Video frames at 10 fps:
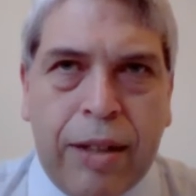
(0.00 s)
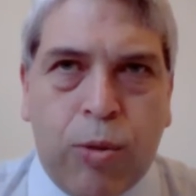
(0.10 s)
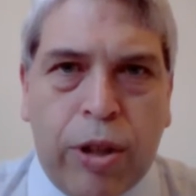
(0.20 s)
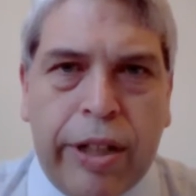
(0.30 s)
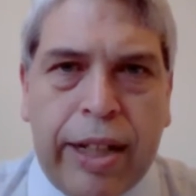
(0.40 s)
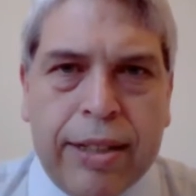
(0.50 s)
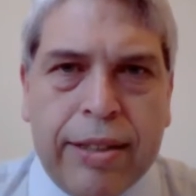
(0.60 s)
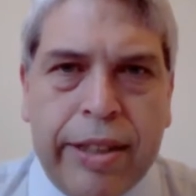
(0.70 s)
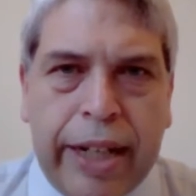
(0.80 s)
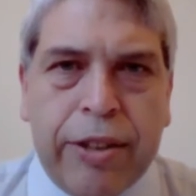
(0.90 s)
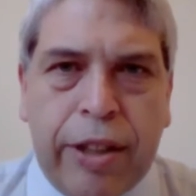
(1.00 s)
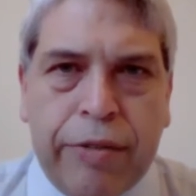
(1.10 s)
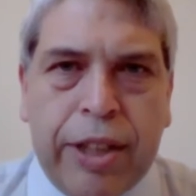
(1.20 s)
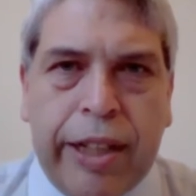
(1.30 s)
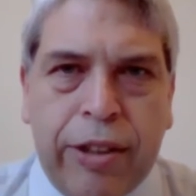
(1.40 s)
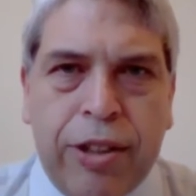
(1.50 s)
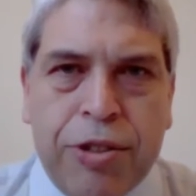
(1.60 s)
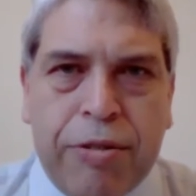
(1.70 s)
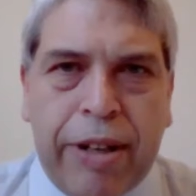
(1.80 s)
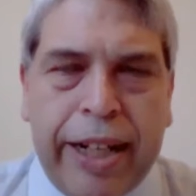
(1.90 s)
working as director of
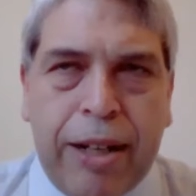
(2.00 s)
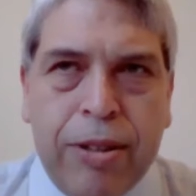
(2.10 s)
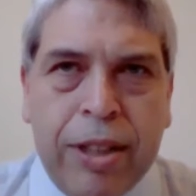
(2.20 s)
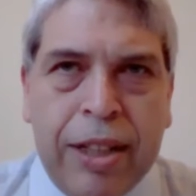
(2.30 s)
technology right now.